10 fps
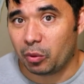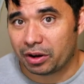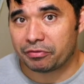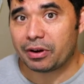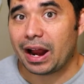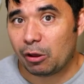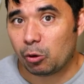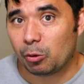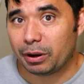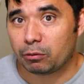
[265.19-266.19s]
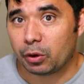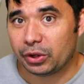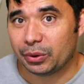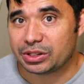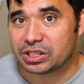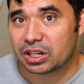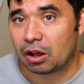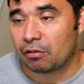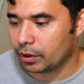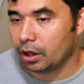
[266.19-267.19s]
one for Owlbear Rodeo
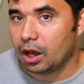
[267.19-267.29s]
itself,